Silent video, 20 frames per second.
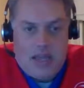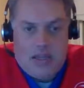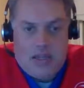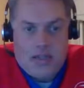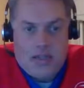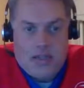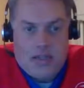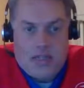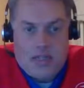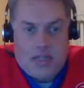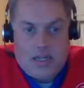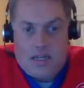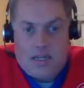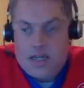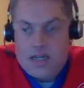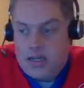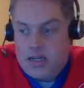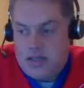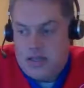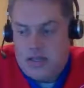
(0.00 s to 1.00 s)
And
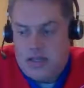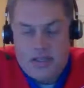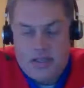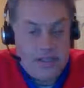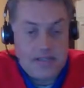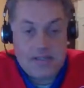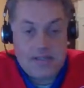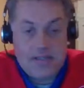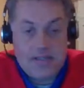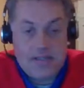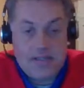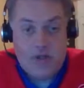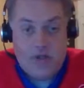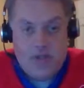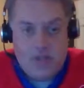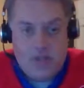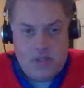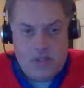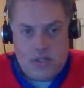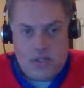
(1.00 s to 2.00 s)
I think this is the
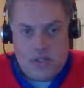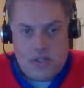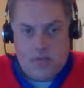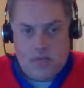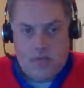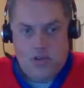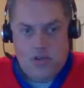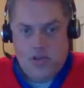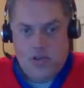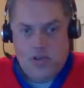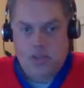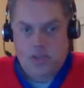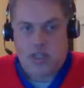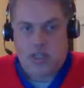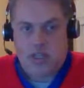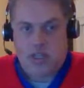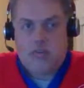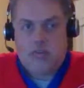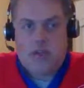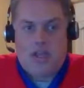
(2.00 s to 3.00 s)
year he's going to put it all
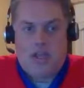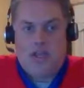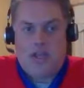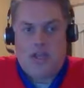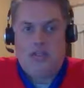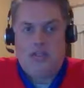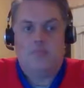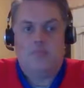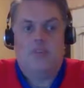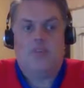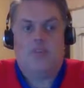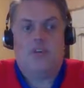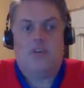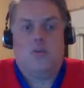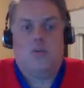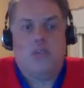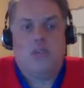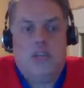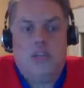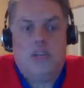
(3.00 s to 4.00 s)
together and be
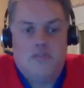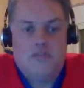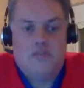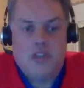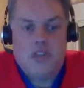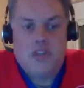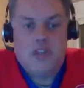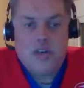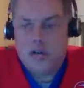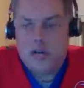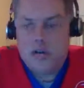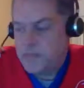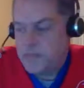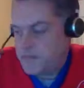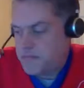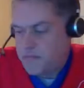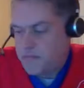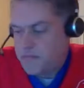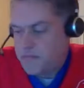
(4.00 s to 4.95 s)
goalie of the year.